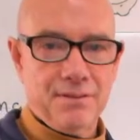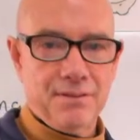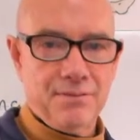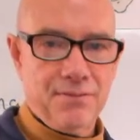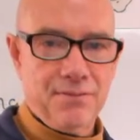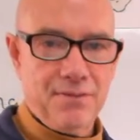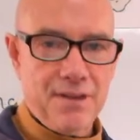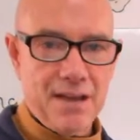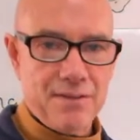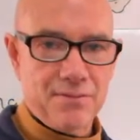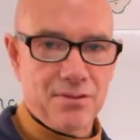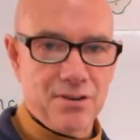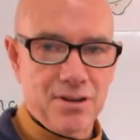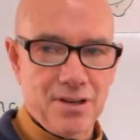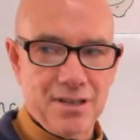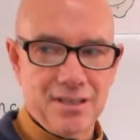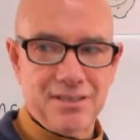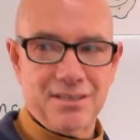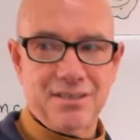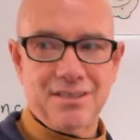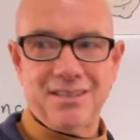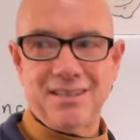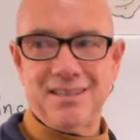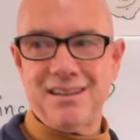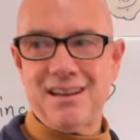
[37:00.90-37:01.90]

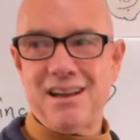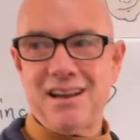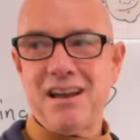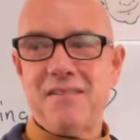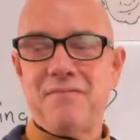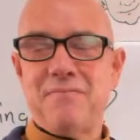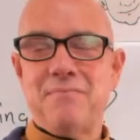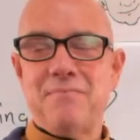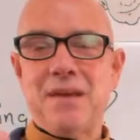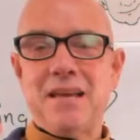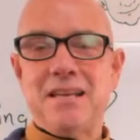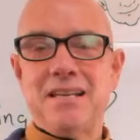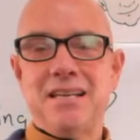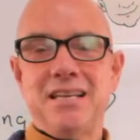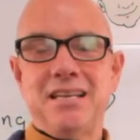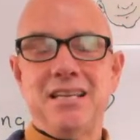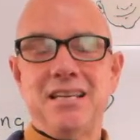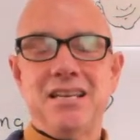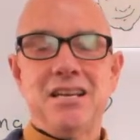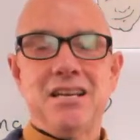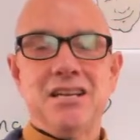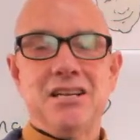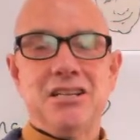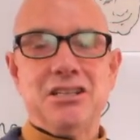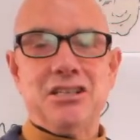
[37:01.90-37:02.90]
favorites. I have many
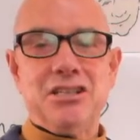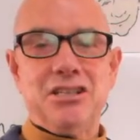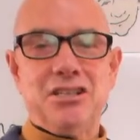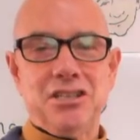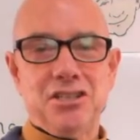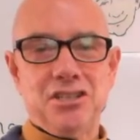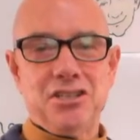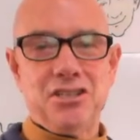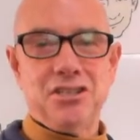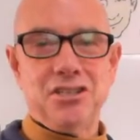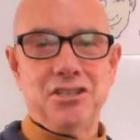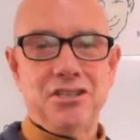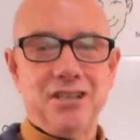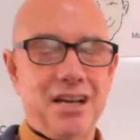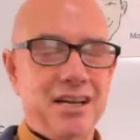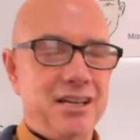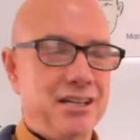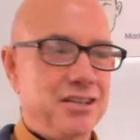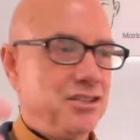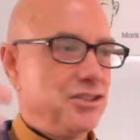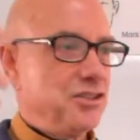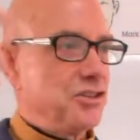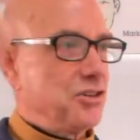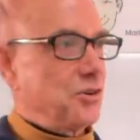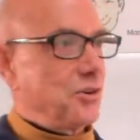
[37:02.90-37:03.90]
dishes I
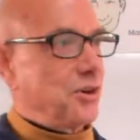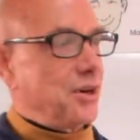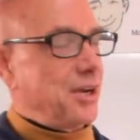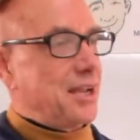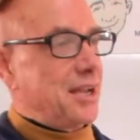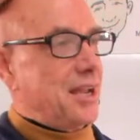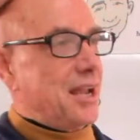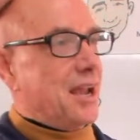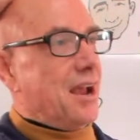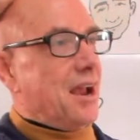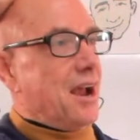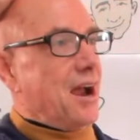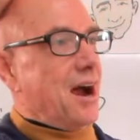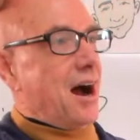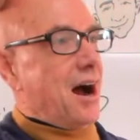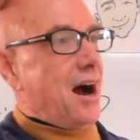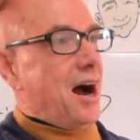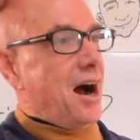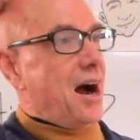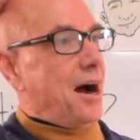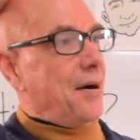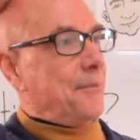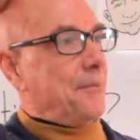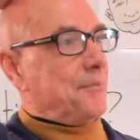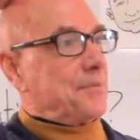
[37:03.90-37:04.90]
enjoy.
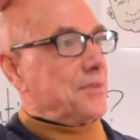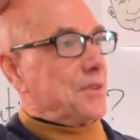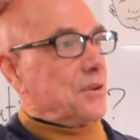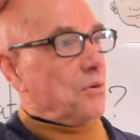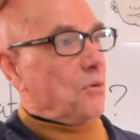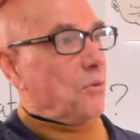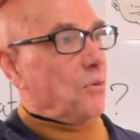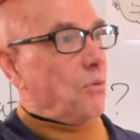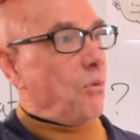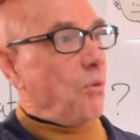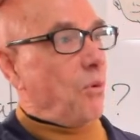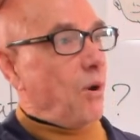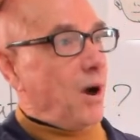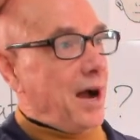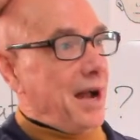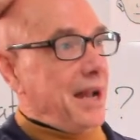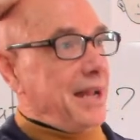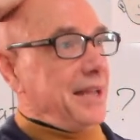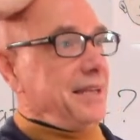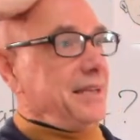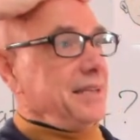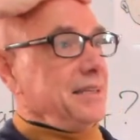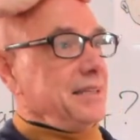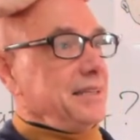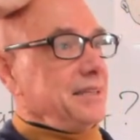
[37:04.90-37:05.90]
Um,
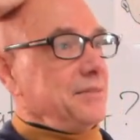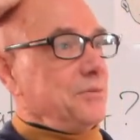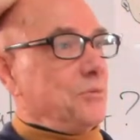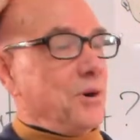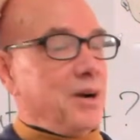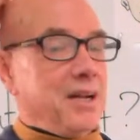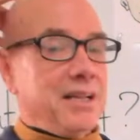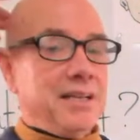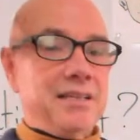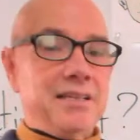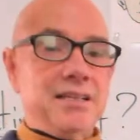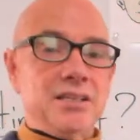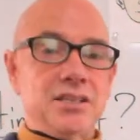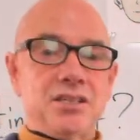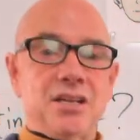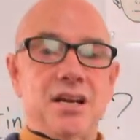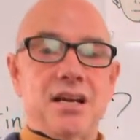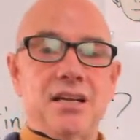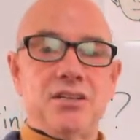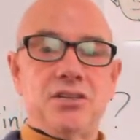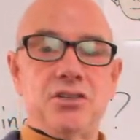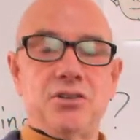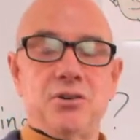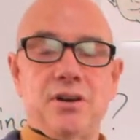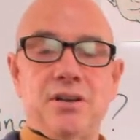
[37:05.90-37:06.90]
one, one dish I
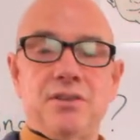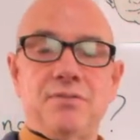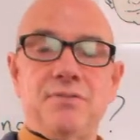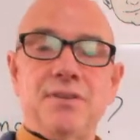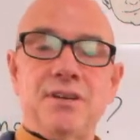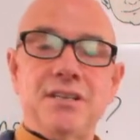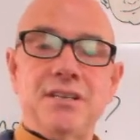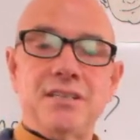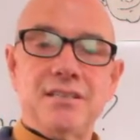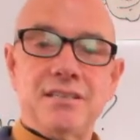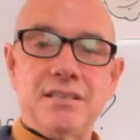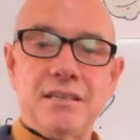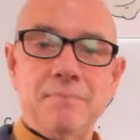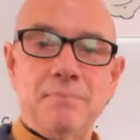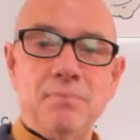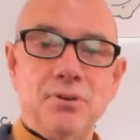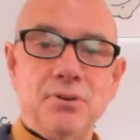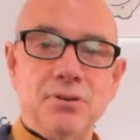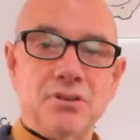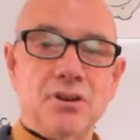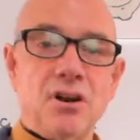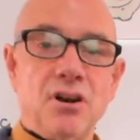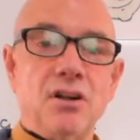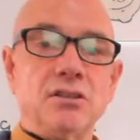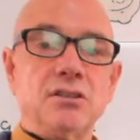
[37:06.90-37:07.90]
enjoy, it's very simple,
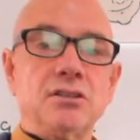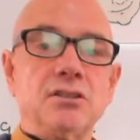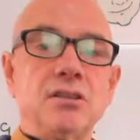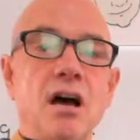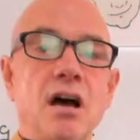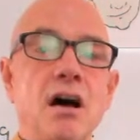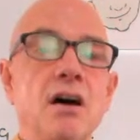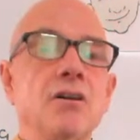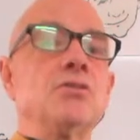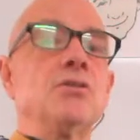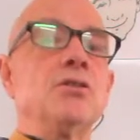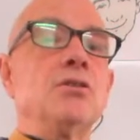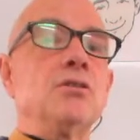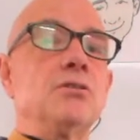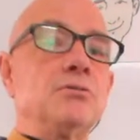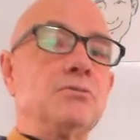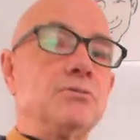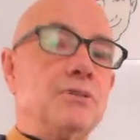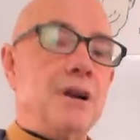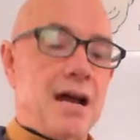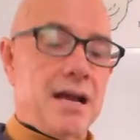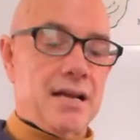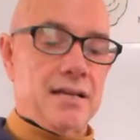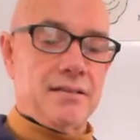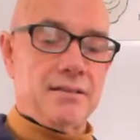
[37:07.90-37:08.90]
it's called taco
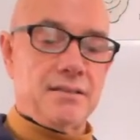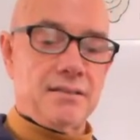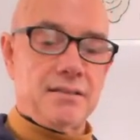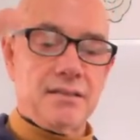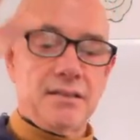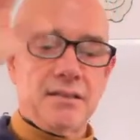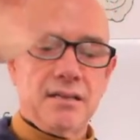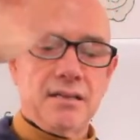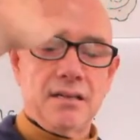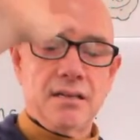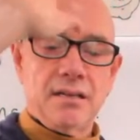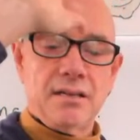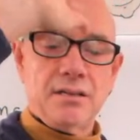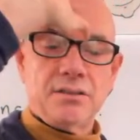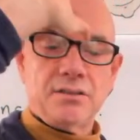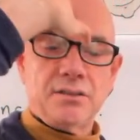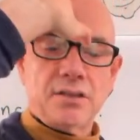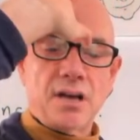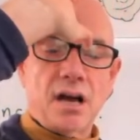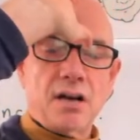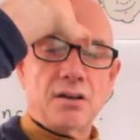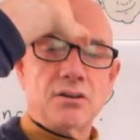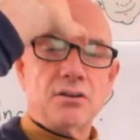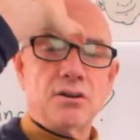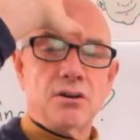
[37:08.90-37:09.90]
rice.
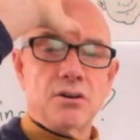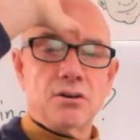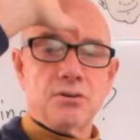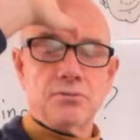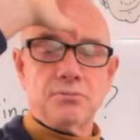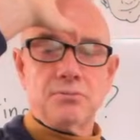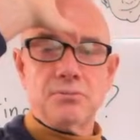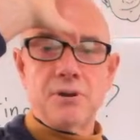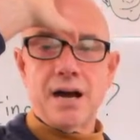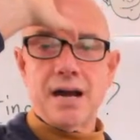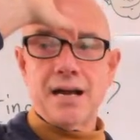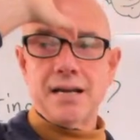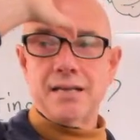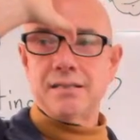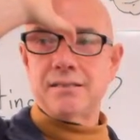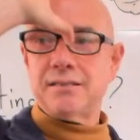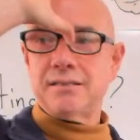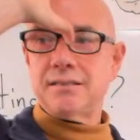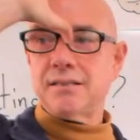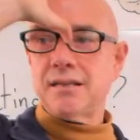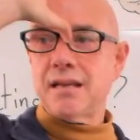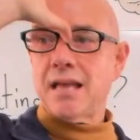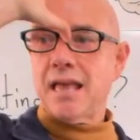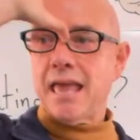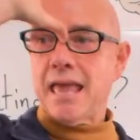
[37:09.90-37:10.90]
Taco
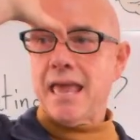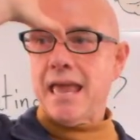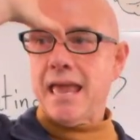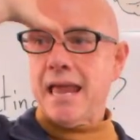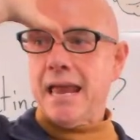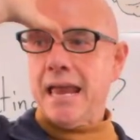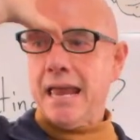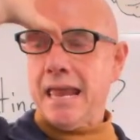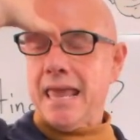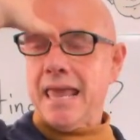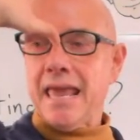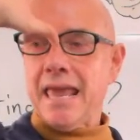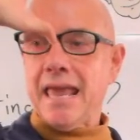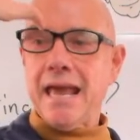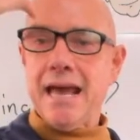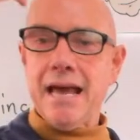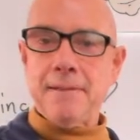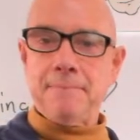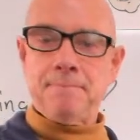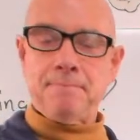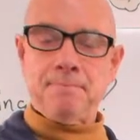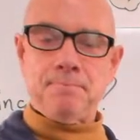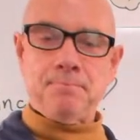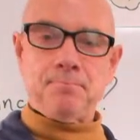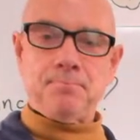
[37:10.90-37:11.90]
rice.
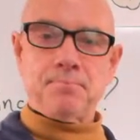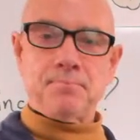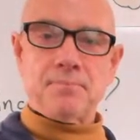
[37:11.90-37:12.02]
And